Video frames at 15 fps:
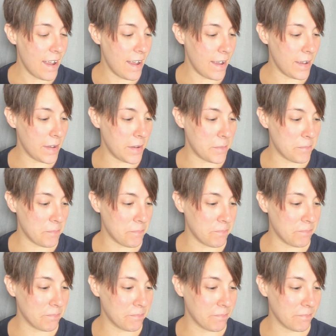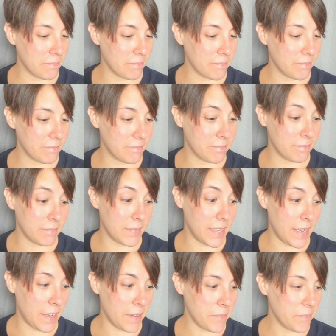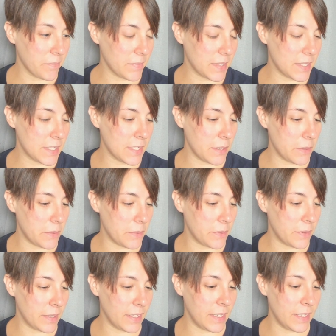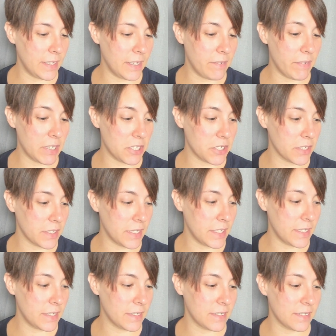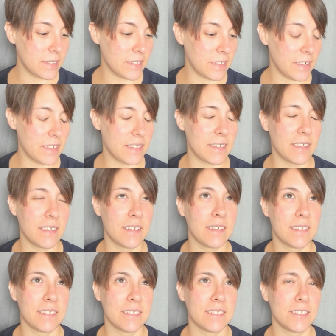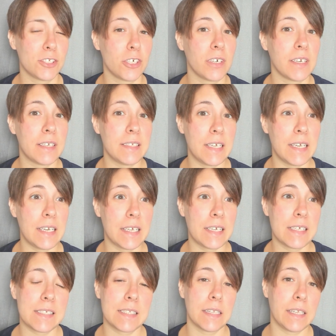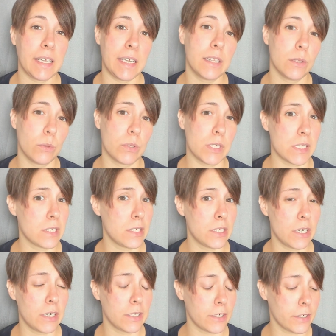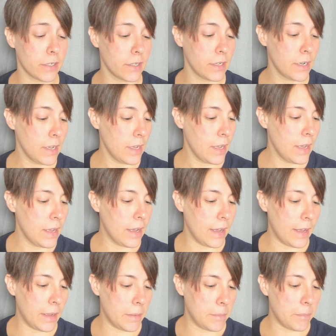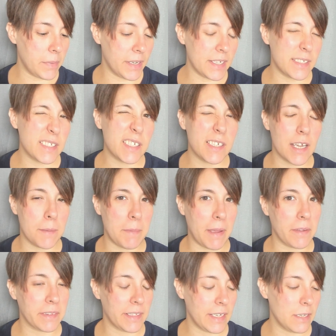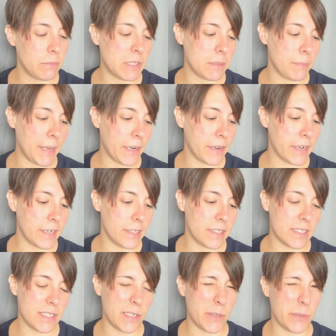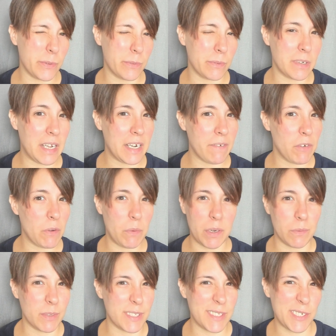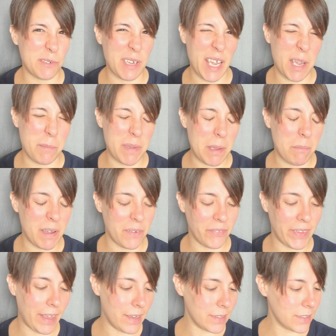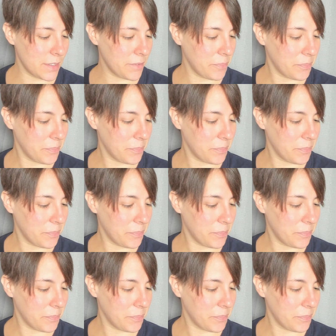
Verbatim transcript: Um, yeah, so he eventually started dating his landlord's daughter, um, but it did come out that he was married, so not everyone was too happy about that.